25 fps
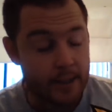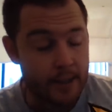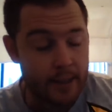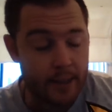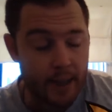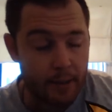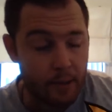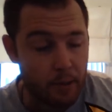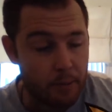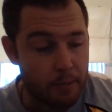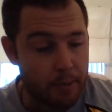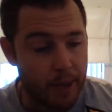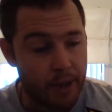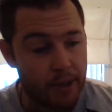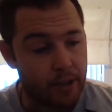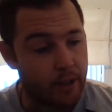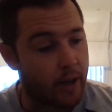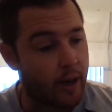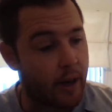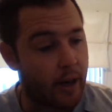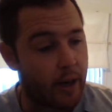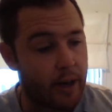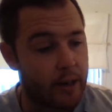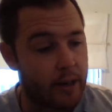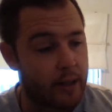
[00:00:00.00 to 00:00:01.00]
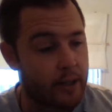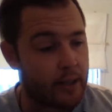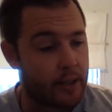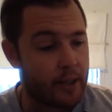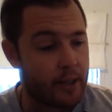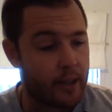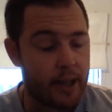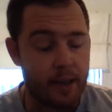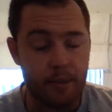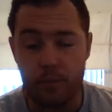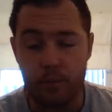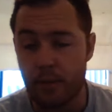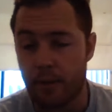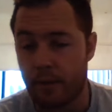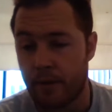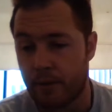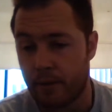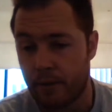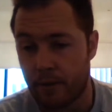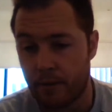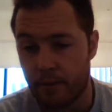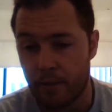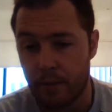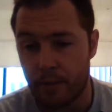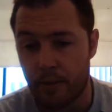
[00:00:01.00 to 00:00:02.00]
It's the same with patriarchy. It's the same with
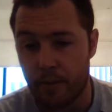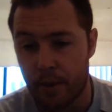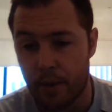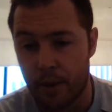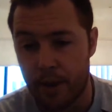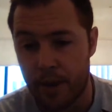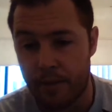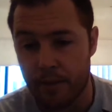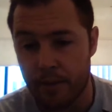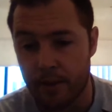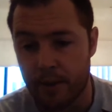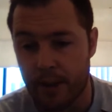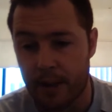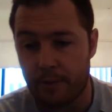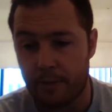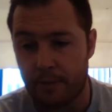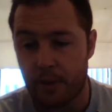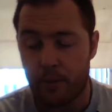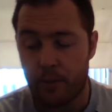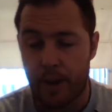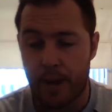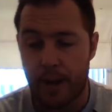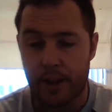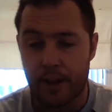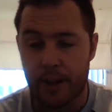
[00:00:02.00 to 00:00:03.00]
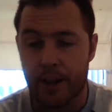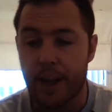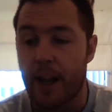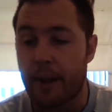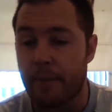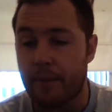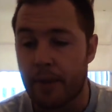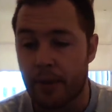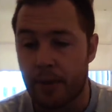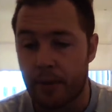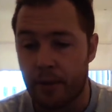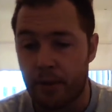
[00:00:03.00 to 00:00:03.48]
whatever. It's the same with the wage gap, you